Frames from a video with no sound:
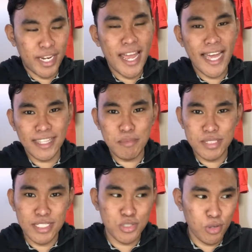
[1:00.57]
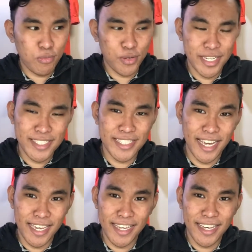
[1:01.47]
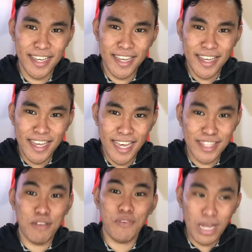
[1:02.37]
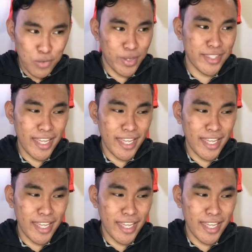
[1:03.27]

items in store for this guy, and the following